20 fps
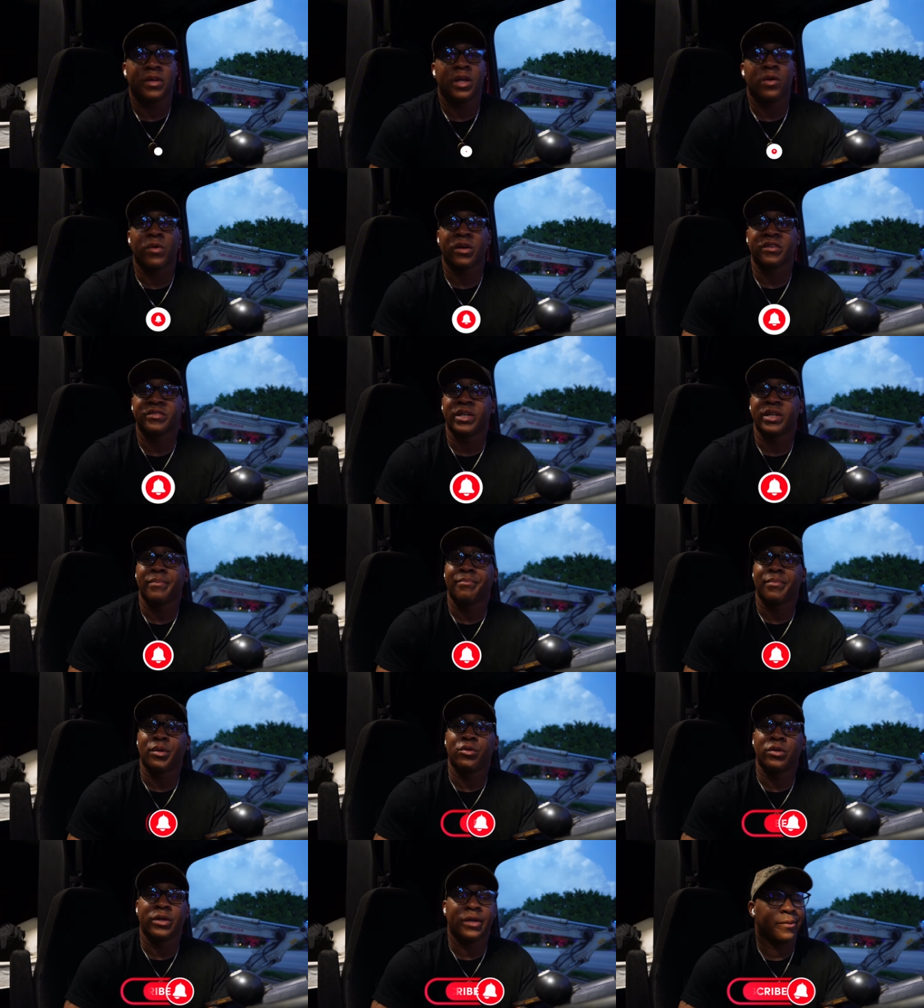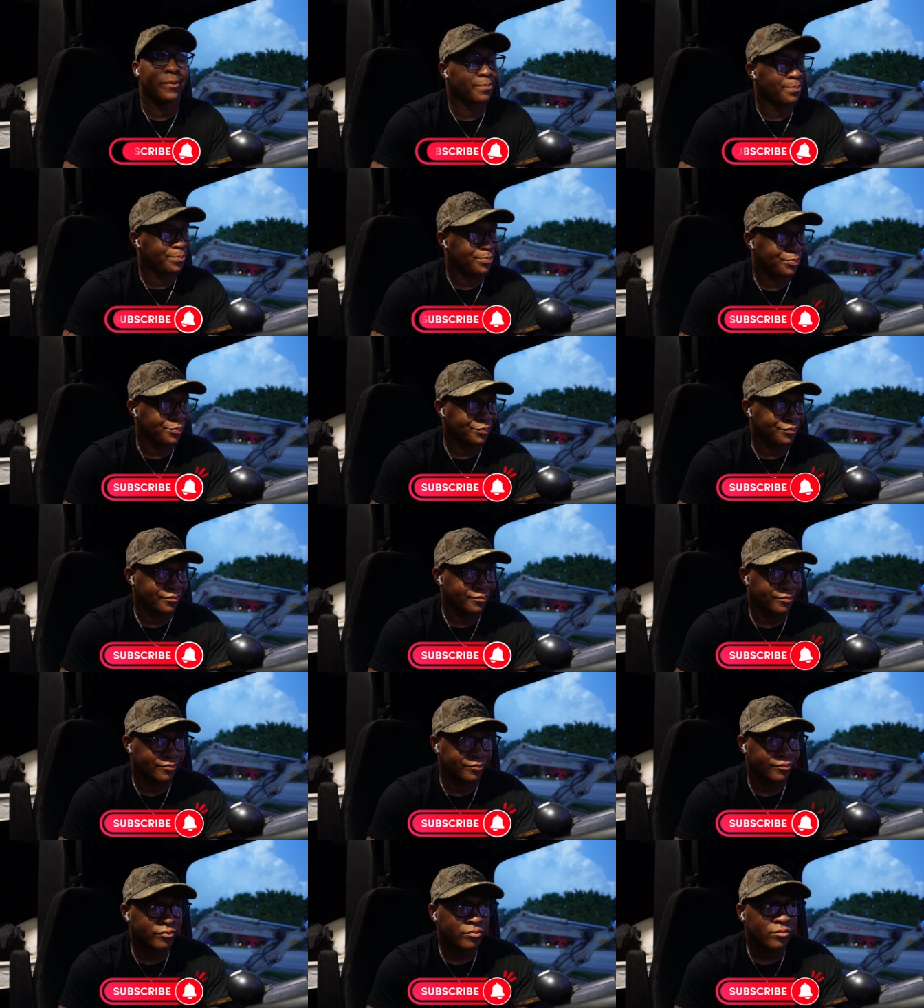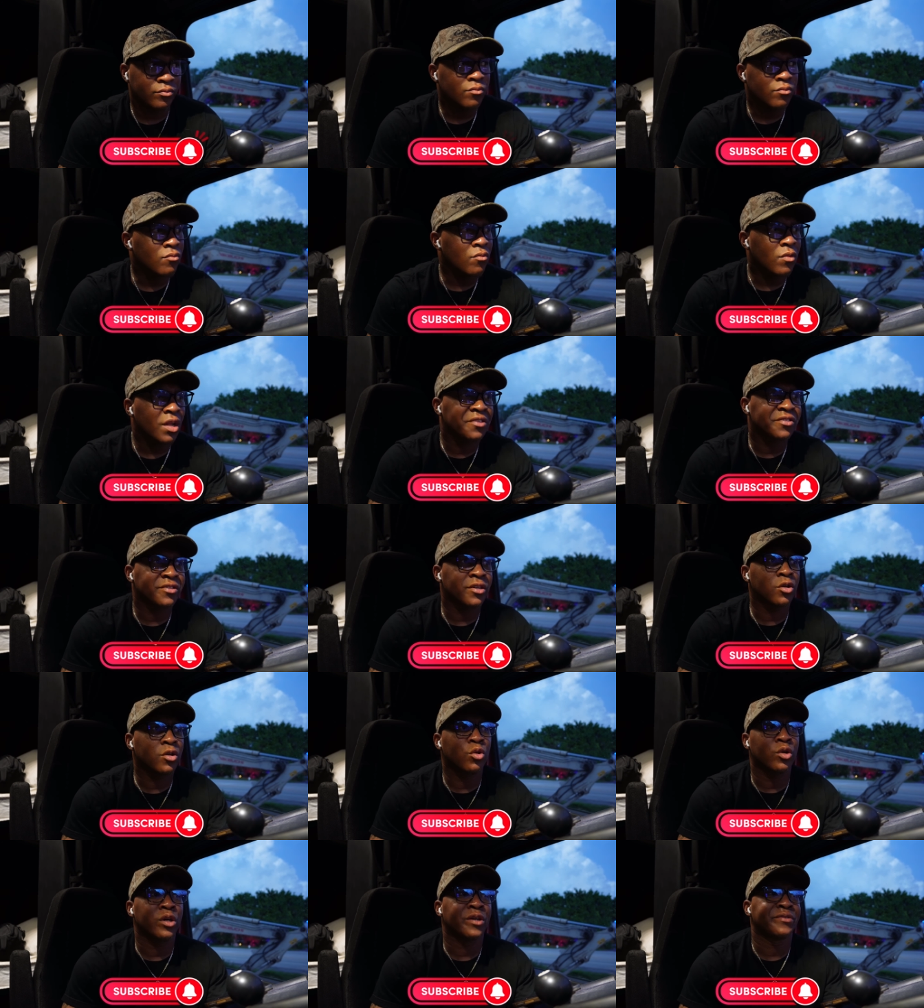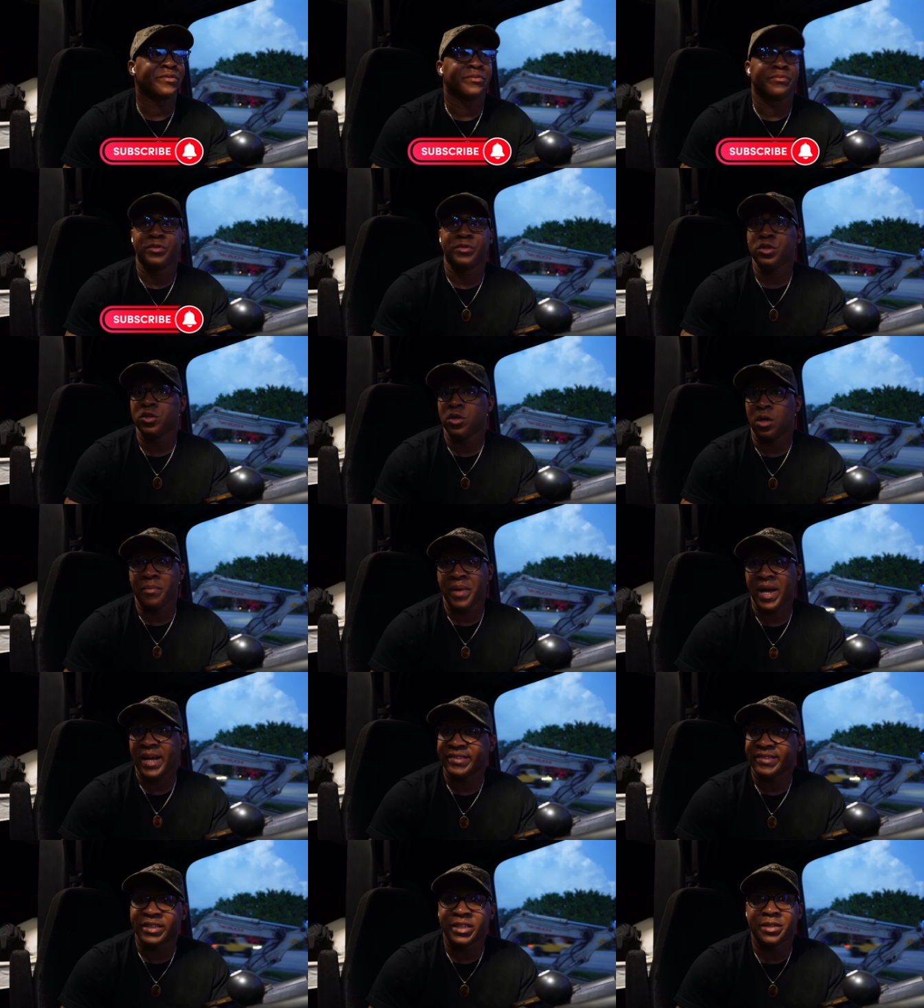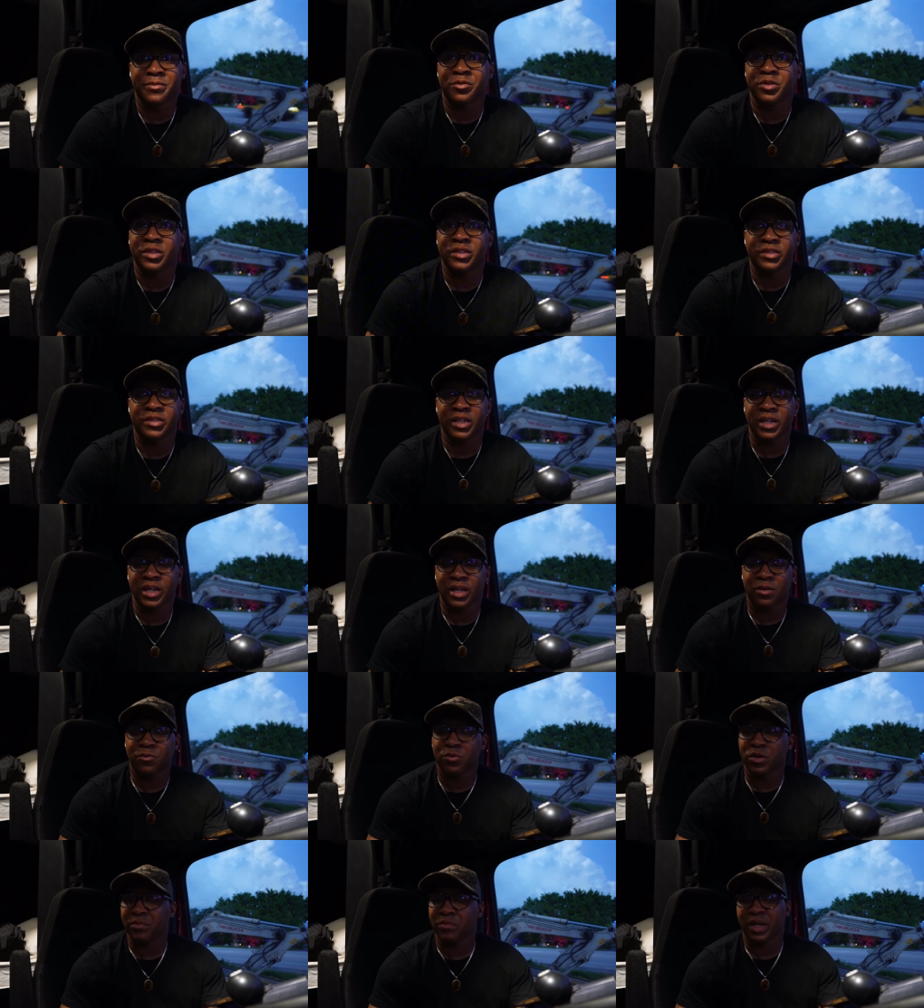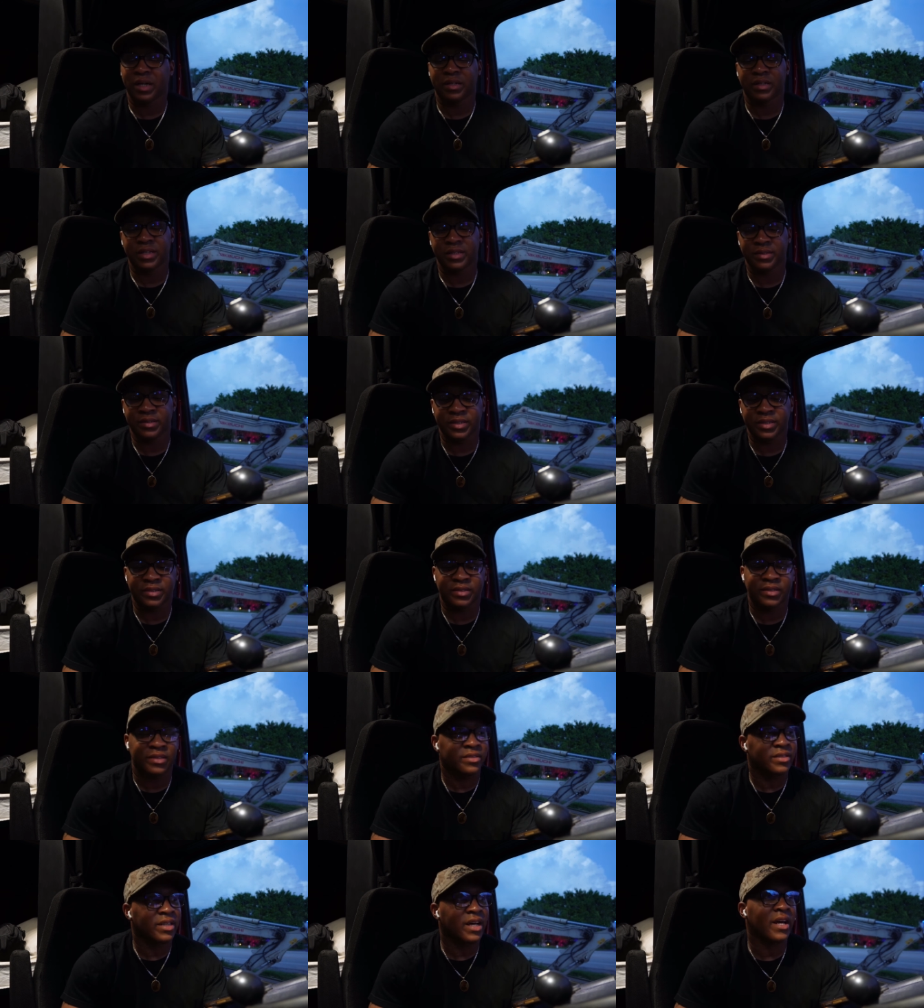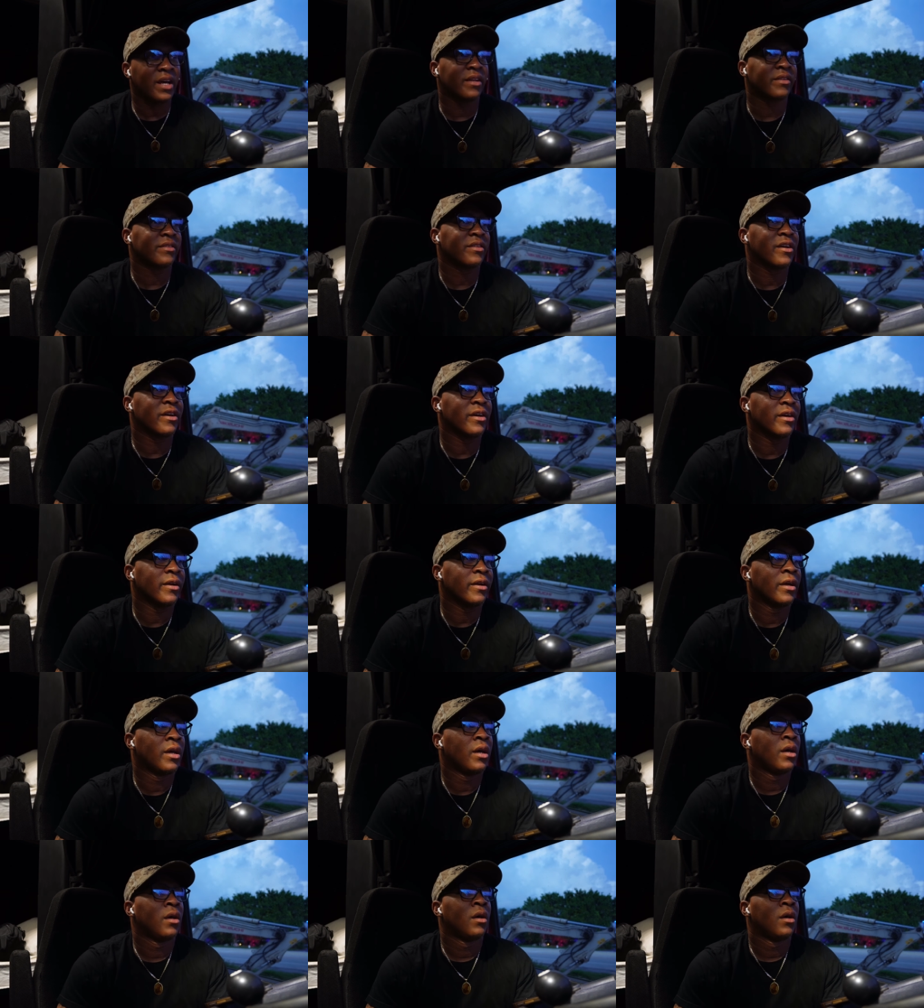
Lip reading: He works at Boyd. So of course, you know, I'm asking him questions. Hey, what about this, this, this, that, third?